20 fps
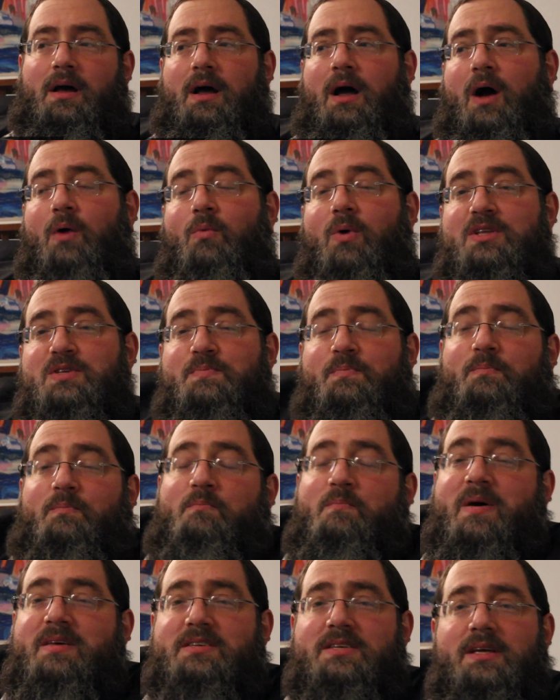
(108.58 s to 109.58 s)
on what's
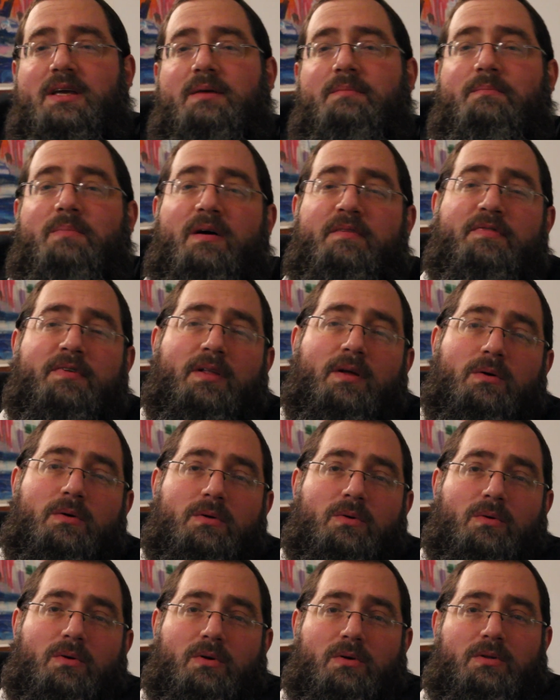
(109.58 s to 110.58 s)
missing in Buffalo in
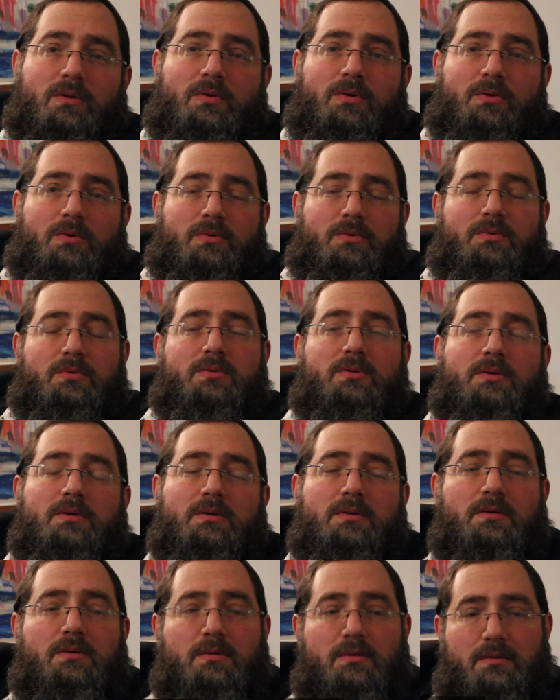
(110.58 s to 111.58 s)
order to
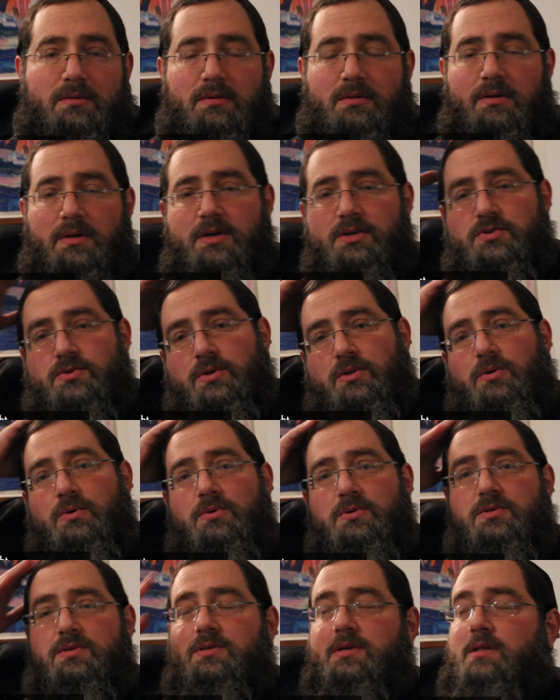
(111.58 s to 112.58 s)

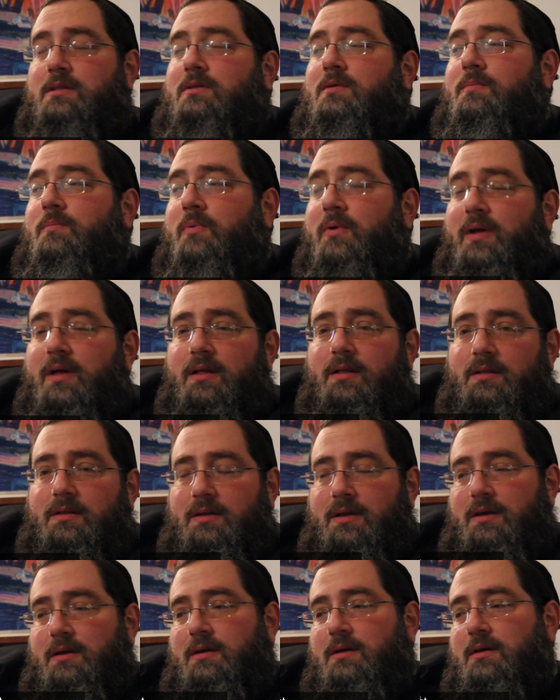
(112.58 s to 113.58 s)
introduce and to bring
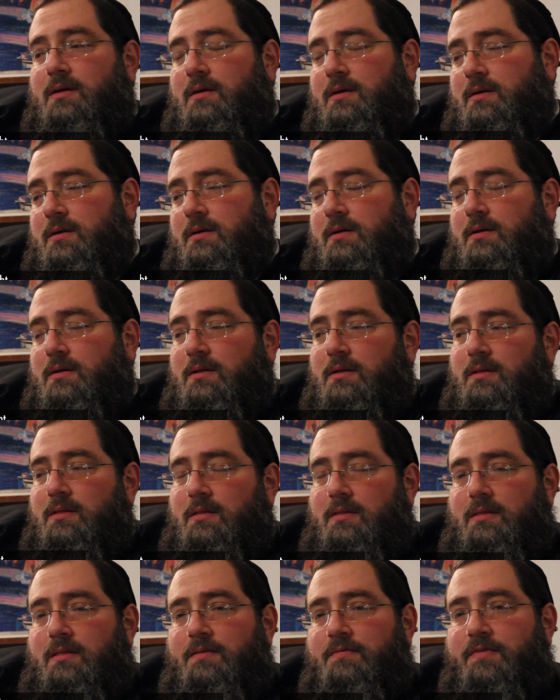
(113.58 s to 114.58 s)
the
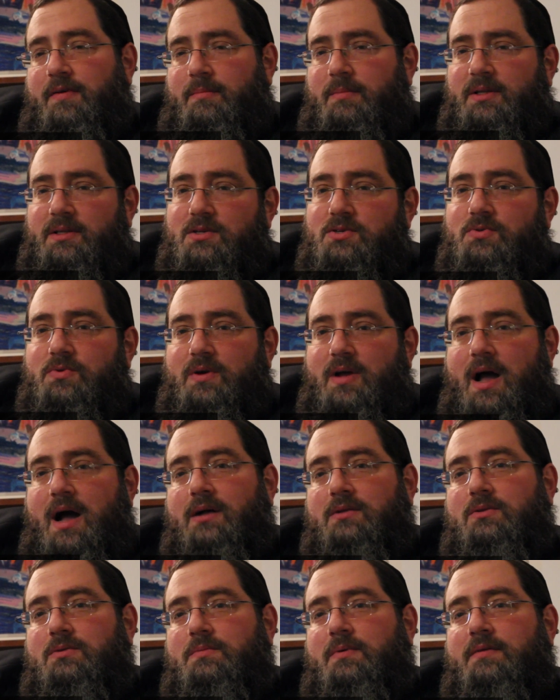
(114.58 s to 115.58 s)
film industry
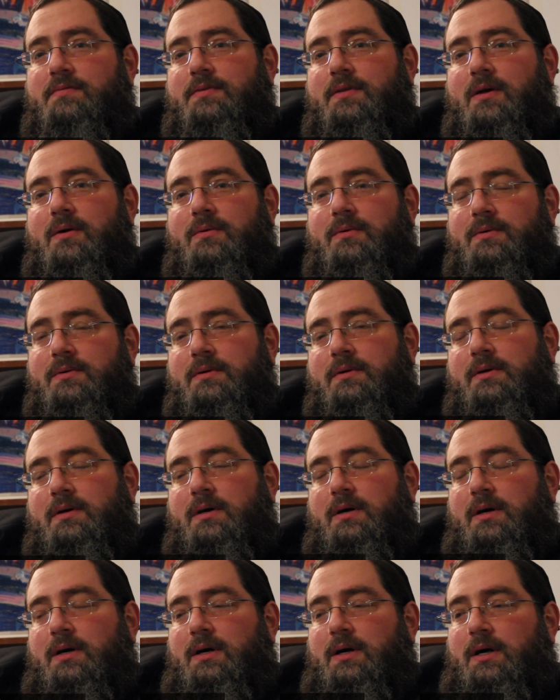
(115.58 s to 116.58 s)
out to Buffalo.
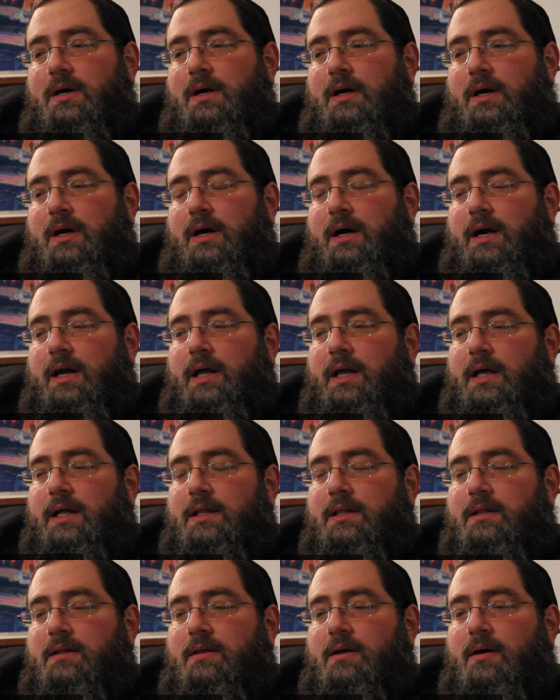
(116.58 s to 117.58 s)

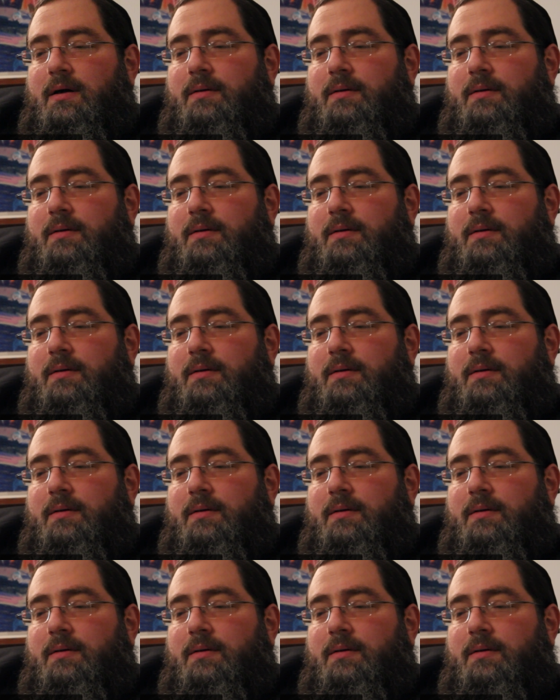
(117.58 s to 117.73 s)
And